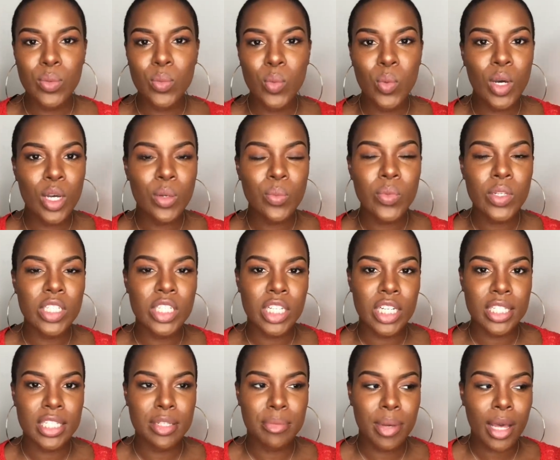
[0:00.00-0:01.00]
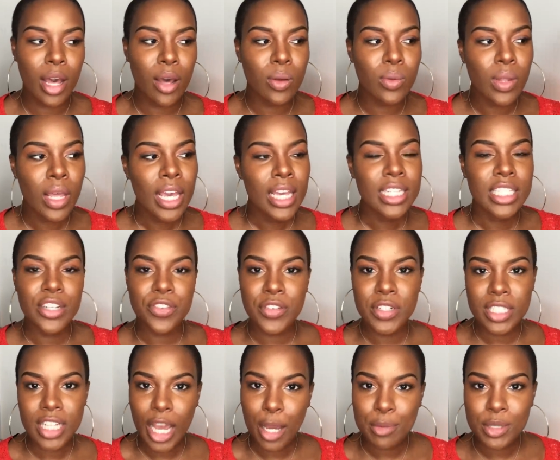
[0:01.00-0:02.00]
One was just about
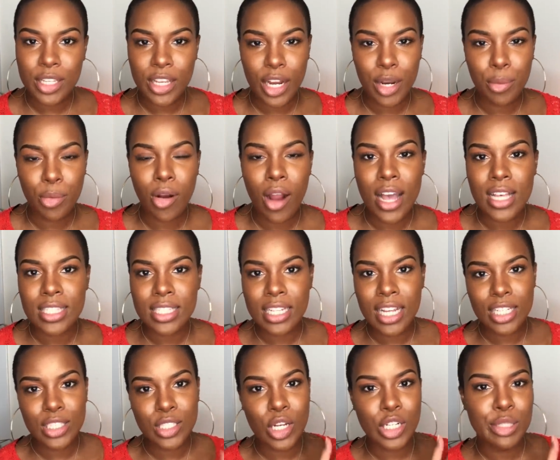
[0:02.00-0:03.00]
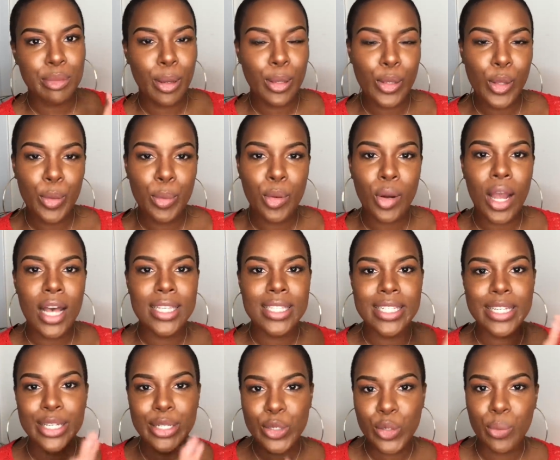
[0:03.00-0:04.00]
different types of hair porosity. I talked about low
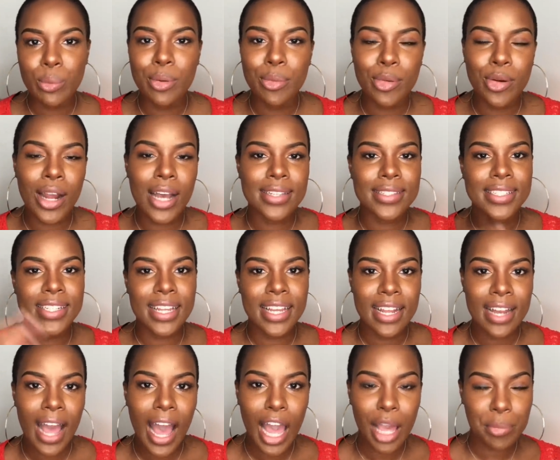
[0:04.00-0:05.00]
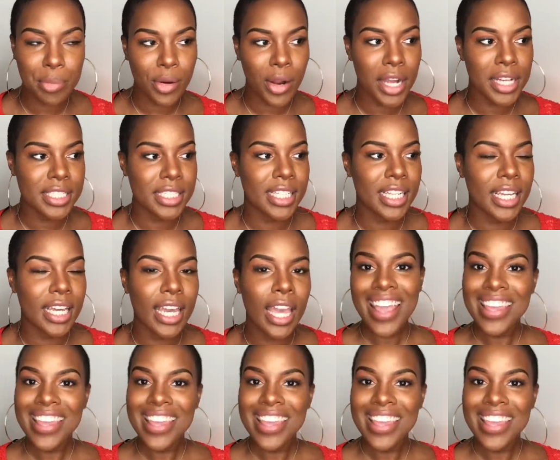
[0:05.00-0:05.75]
porosity, normal porosity, and high porosity.